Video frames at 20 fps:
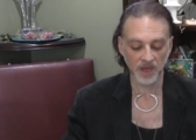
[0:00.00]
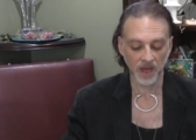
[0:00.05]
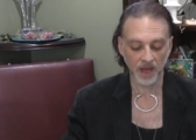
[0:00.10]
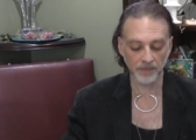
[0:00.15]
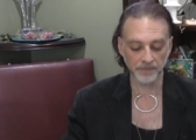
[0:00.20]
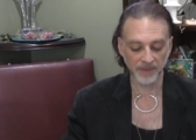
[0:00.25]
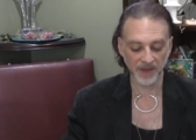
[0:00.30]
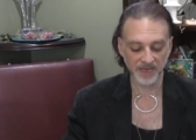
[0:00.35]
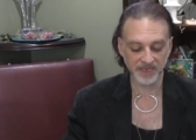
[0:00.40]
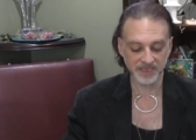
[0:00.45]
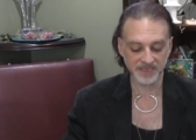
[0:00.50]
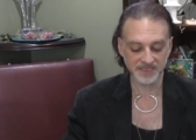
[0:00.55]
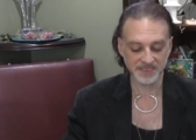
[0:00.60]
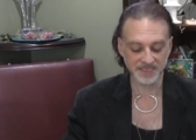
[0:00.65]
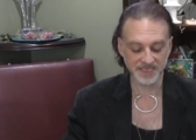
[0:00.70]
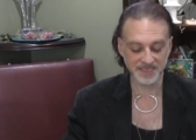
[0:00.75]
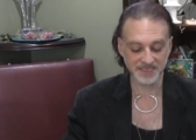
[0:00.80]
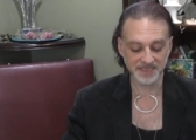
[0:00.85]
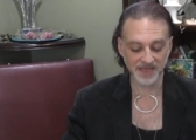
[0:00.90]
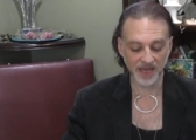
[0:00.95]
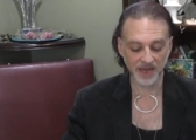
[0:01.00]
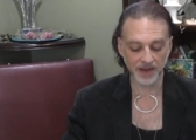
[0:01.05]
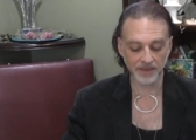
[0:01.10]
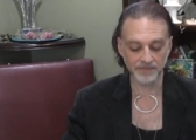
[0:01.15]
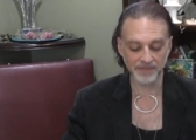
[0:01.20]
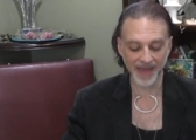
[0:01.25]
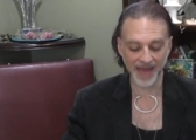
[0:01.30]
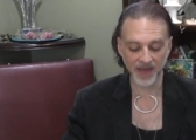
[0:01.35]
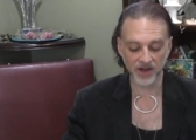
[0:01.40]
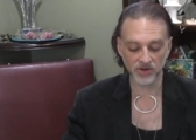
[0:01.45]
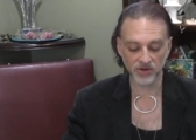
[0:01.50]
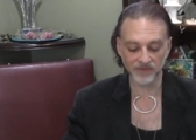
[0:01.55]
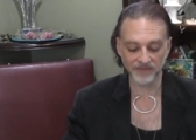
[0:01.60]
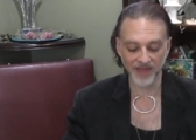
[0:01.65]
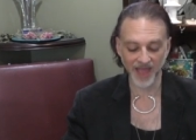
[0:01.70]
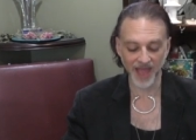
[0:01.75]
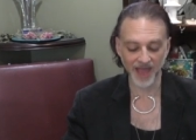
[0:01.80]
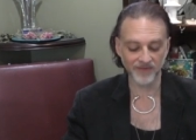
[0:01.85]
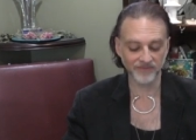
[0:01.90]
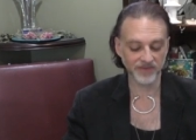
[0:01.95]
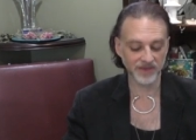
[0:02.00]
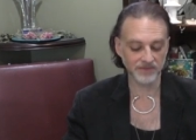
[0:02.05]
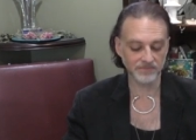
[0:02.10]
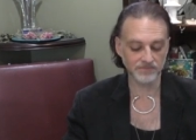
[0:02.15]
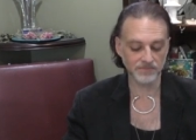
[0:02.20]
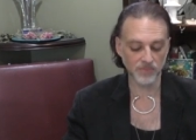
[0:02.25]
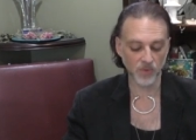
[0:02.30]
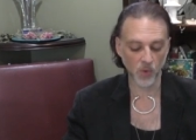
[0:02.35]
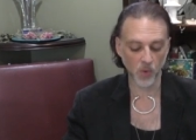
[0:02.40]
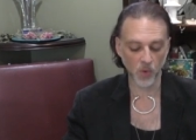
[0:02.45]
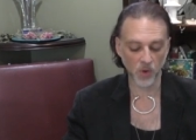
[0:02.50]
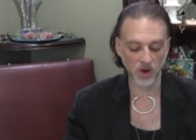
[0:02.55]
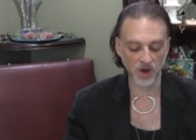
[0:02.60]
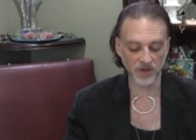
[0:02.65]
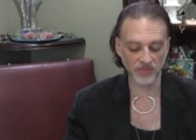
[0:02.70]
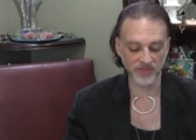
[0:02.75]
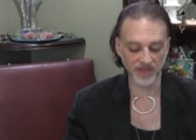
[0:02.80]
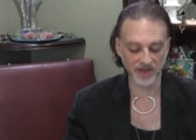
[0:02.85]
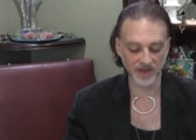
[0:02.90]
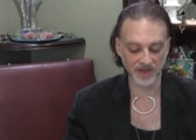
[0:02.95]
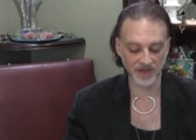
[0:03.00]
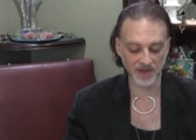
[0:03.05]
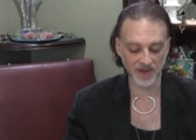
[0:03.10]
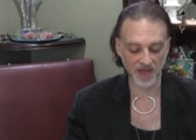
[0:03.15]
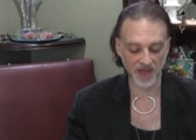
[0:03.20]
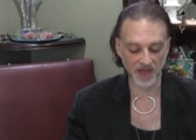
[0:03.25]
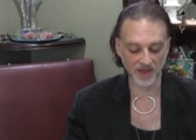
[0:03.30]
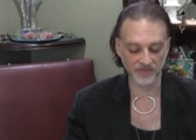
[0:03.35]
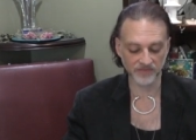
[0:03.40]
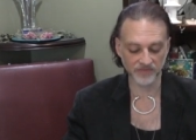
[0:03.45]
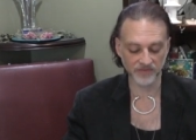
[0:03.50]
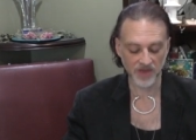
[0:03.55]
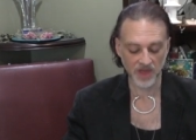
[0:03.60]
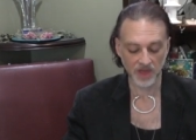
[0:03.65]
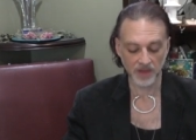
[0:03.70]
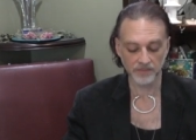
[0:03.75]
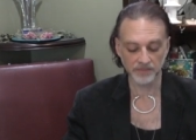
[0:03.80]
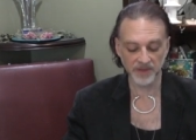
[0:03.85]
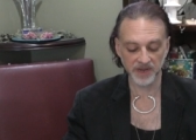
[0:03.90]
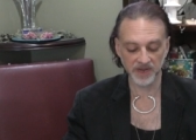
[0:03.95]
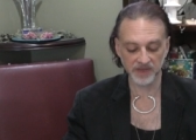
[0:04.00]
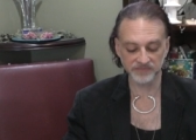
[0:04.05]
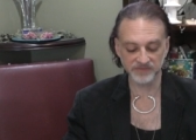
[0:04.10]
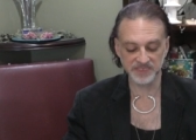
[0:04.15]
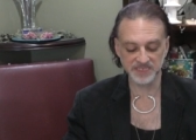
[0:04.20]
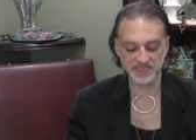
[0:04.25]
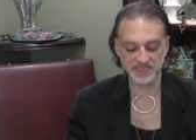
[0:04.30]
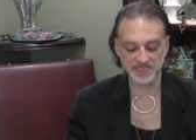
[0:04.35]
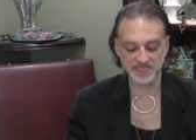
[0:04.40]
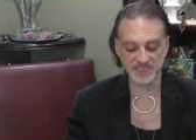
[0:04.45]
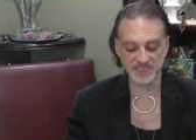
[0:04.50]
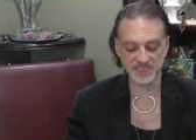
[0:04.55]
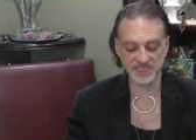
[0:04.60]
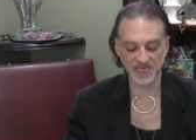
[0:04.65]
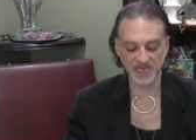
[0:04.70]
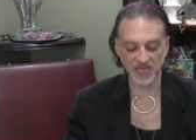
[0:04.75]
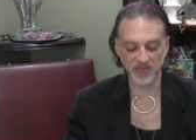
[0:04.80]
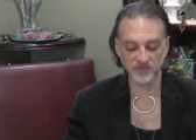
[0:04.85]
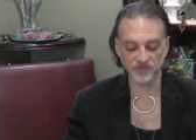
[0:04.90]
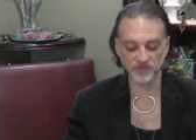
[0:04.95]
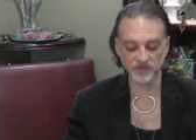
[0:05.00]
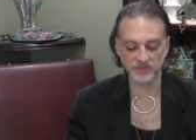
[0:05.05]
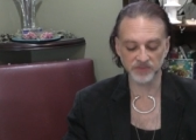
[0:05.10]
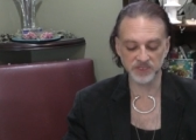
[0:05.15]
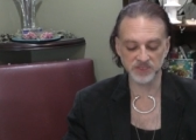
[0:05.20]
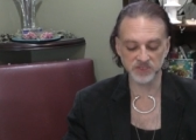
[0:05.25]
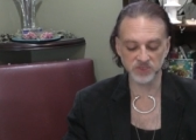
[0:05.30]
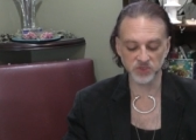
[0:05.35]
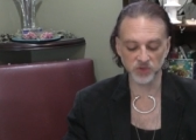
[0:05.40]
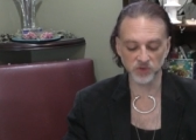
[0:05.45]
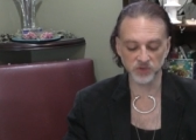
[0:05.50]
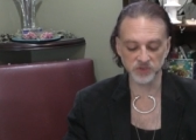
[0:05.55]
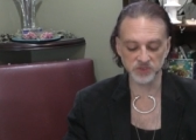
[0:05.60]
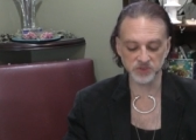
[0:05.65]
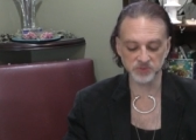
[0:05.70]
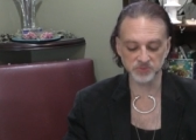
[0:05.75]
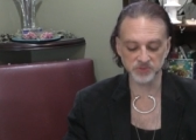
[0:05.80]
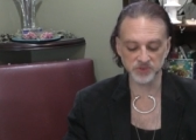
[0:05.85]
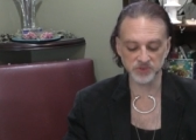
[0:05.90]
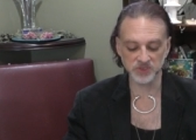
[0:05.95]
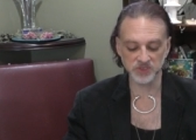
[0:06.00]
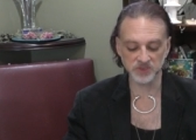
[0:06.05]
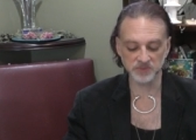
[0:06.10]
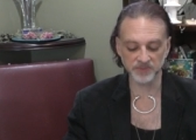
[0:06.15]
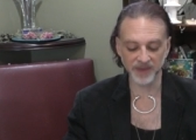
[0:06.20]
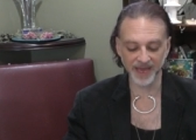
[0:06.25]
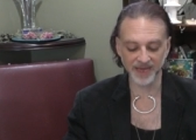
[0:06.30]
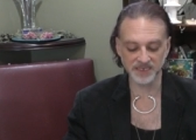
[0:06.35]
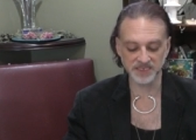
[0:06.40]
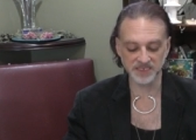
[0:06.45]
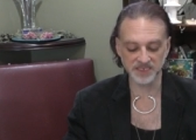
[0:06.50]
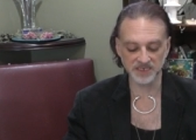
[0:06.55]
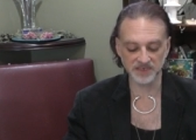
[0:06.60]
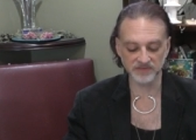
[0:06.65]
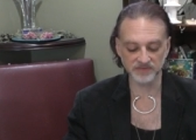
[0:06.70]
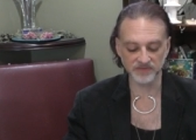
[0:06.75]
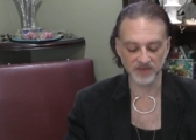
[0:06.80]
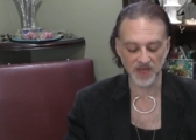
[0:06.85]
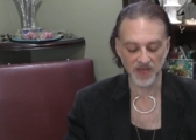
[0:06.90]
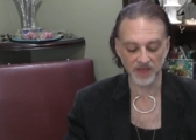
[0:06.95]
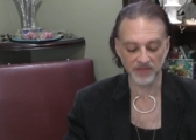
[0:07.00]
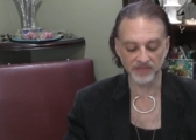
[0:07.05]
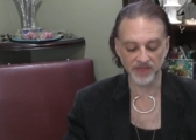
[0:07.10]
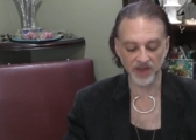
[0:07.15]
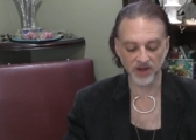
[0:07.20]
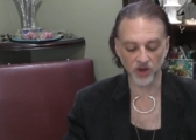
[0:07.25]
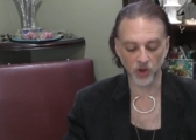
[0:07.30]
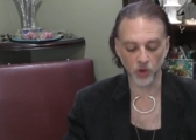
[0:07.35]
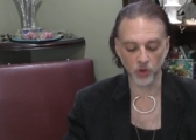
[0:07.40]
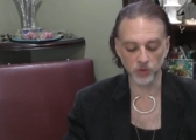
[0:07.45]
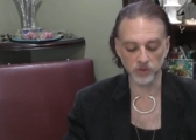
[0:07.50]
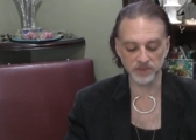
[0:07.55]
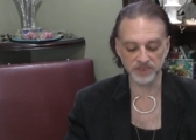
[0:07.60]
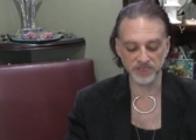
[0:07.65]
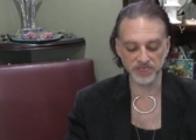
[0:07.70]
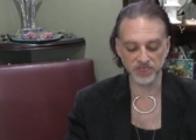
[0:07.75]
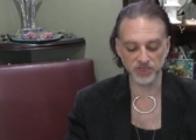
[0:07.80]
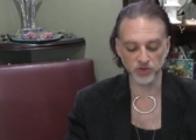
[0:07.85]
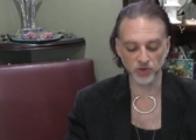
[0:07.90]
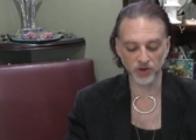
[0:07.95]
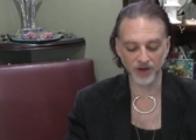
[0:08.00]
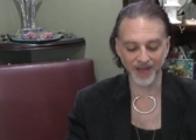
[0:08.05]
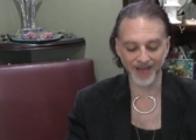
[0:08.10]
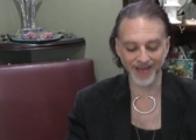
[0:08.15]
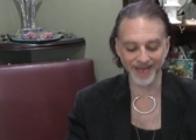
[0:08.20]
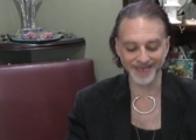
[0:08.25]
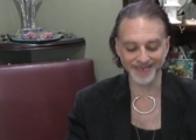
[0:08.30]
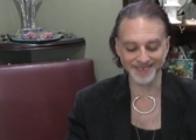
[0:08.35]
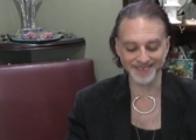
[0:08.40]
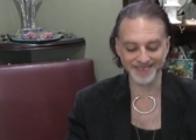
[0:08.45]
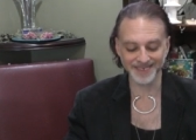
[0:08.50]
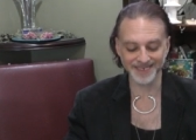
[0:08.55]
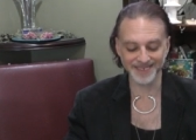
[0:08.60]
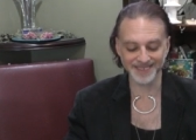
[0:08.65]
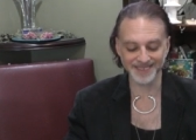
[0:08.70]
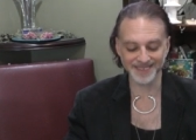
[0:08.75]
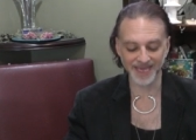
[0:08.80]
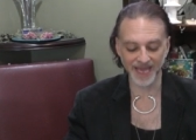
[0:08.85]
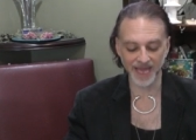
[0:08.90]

Abundance is not a matter of having more than enough, but of seeing from the soul's perspective that only your ideas